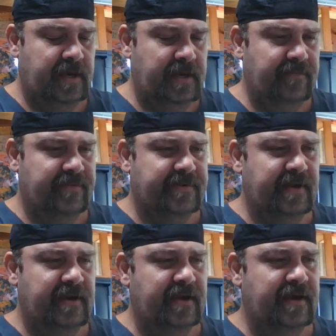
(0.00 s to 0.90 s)
I haven't
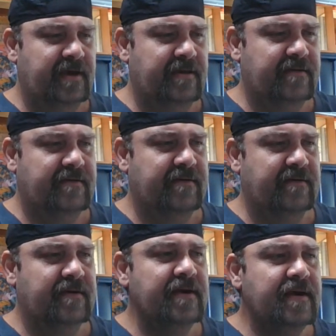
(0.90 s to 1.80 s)
seen it yet, so
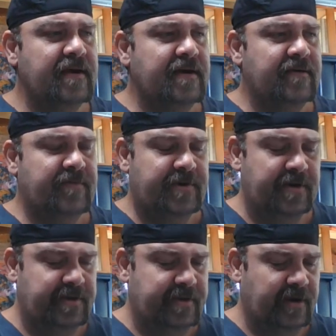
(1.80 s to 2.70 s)
I'm
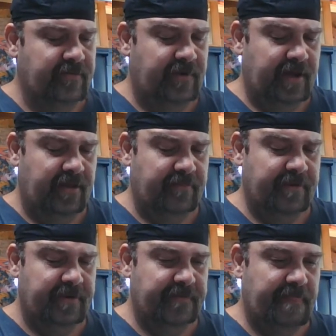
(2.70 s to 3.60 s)
sure it's done well,
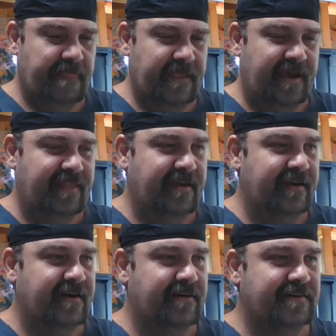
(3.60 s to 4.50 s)
but I
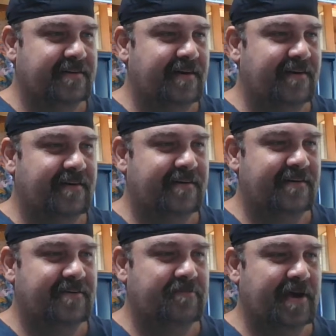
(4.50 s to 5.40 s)
like Art's
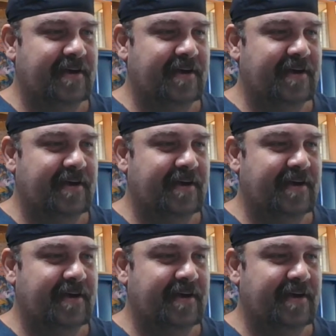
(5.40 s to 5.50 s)
characters.